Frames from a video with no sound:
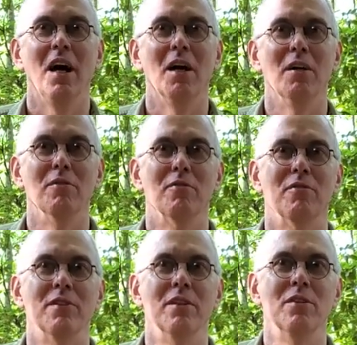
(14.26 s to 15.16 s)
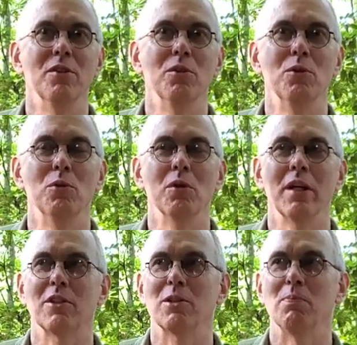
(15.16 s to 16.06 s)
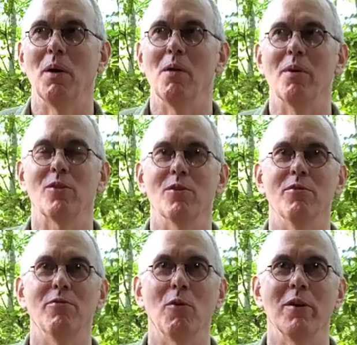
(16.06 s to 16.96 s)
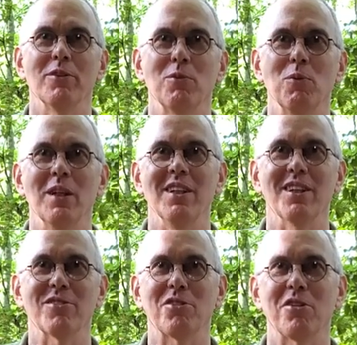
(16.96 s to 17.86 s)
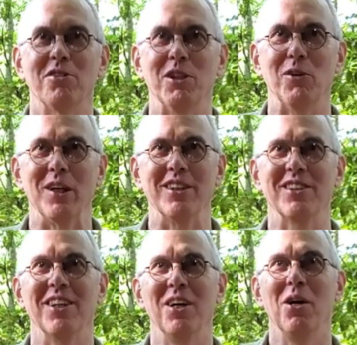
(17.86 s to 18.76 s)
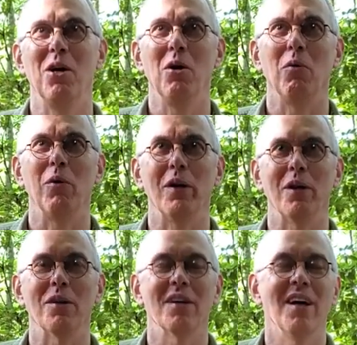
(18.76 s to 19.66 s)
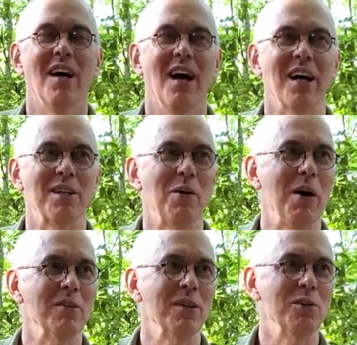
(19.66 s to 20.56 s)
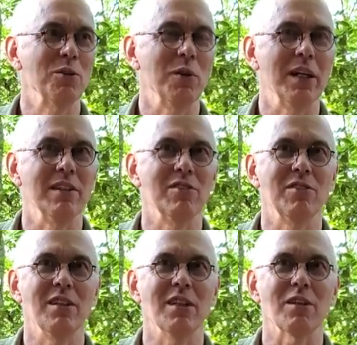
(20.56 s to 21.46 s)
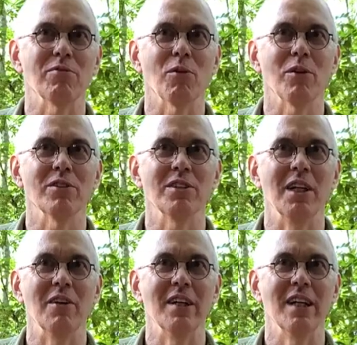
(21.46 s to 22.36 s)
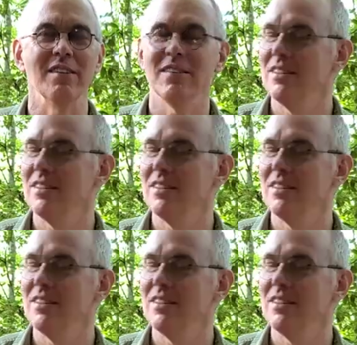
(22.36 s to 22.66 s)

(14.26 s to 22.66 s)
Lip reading: of the new experimental forest readings series, where I go out into a scenic forest area